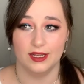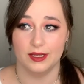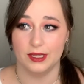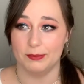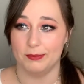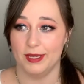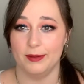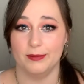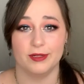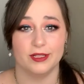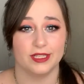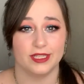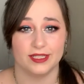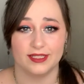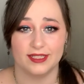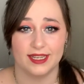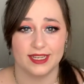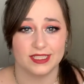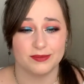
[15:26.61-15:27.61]
Maybelline
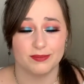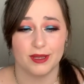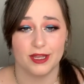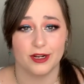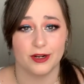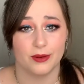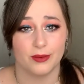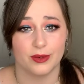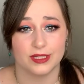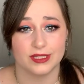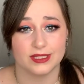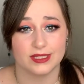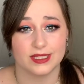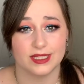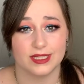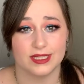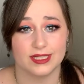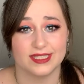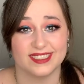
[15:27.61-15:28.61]
has better ones
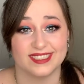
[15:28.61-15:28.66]
than this.